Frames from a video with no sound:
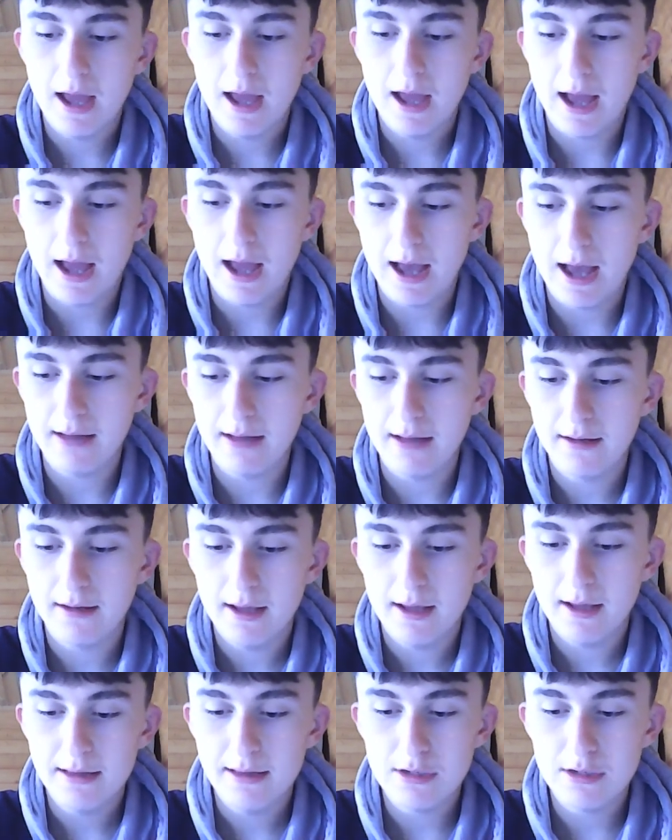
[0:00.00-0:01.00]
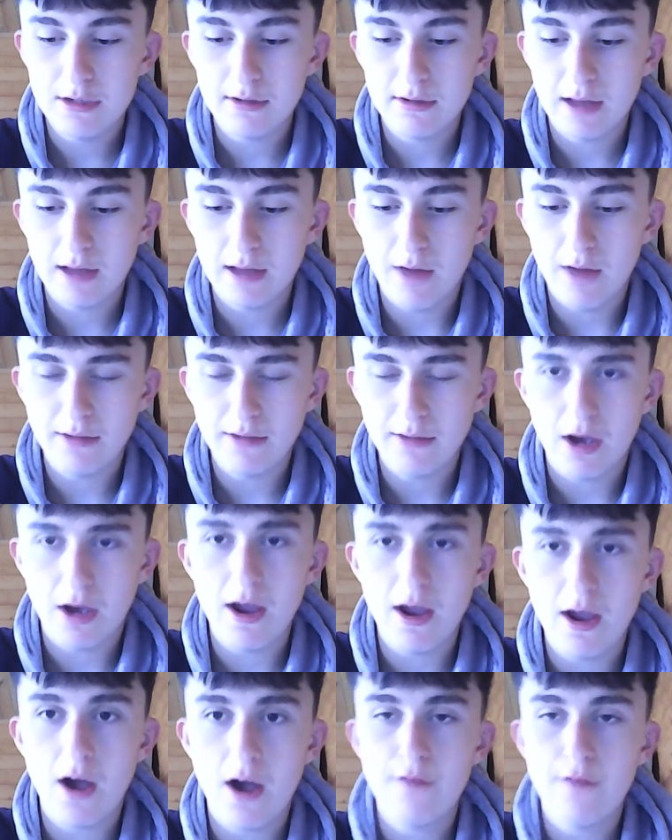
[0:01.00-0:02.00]
and they just obviously
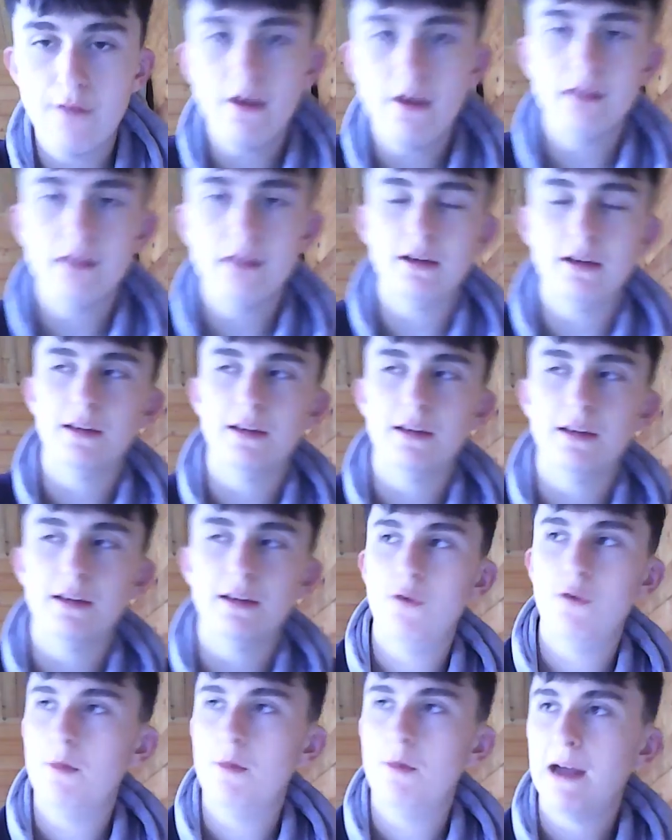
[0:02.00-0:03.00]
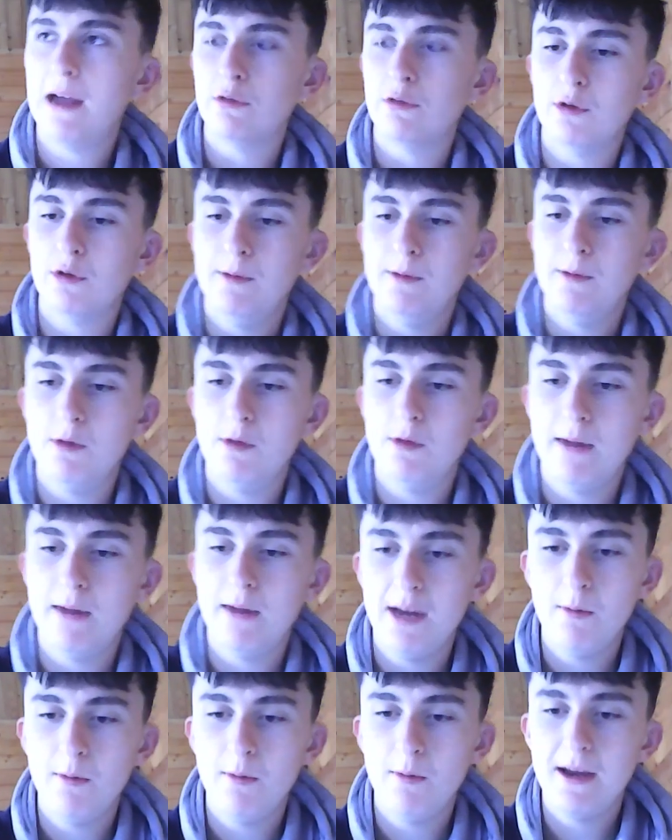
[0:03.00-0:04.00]
I felt like the fullbacks were going to be
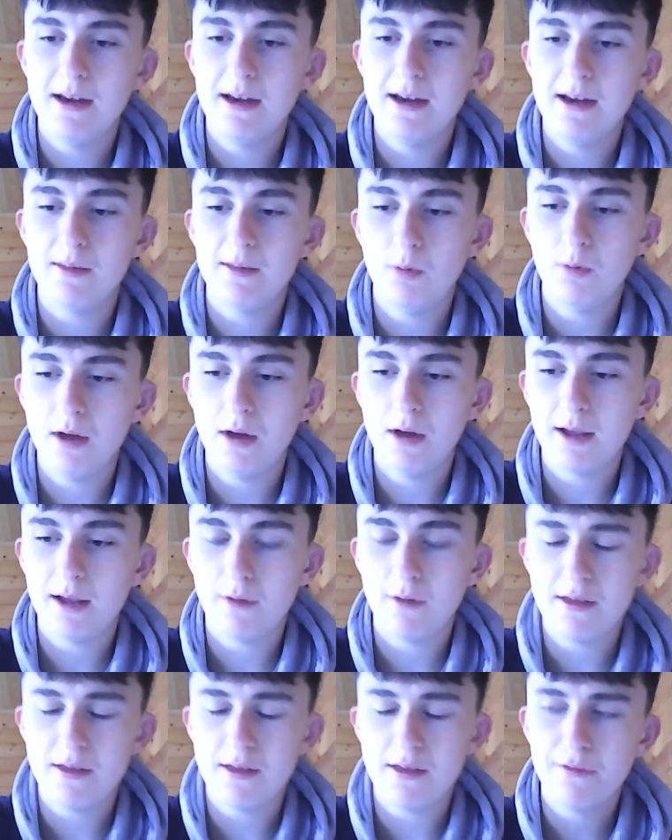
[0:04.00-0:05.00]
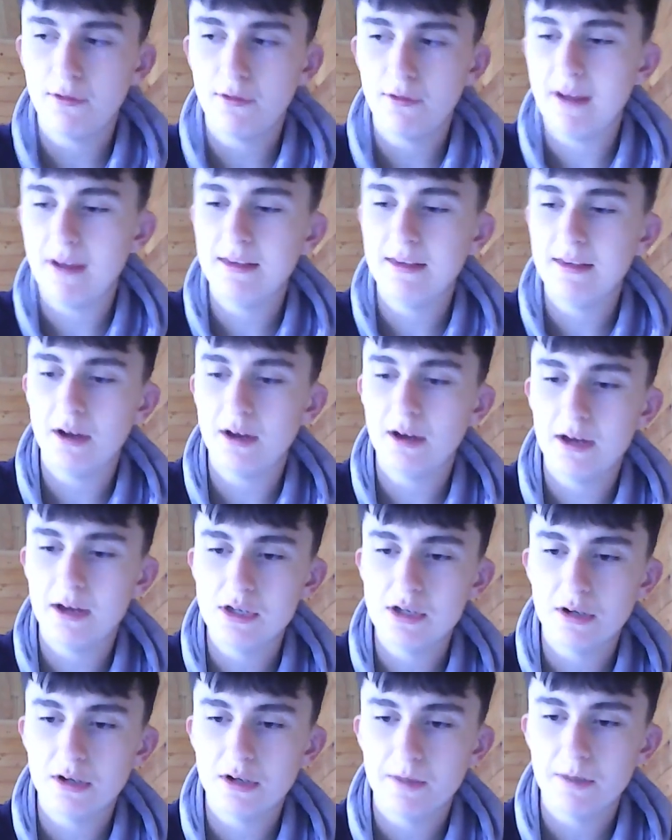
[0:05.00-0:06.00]
a weakness, but like I think Florenzi got
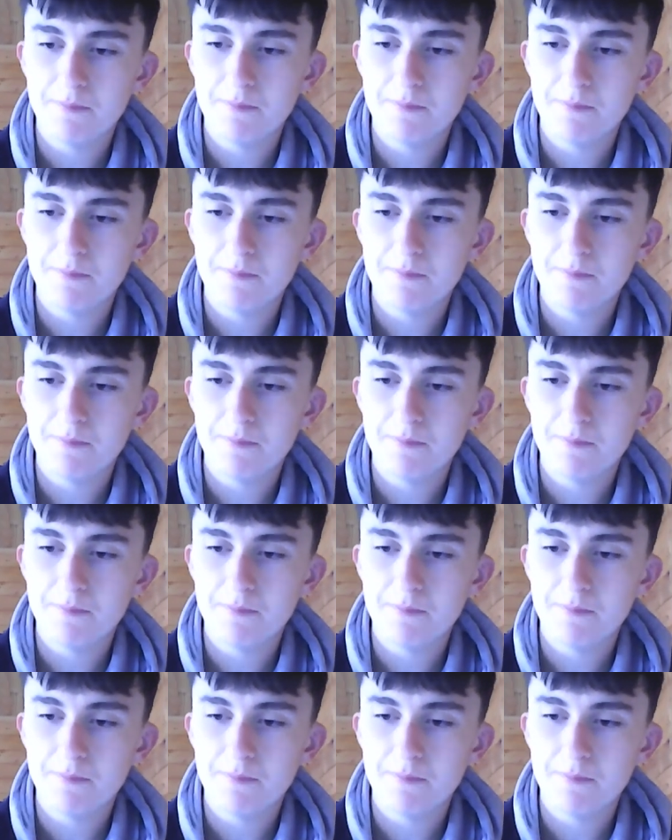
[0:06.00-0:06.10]
injured.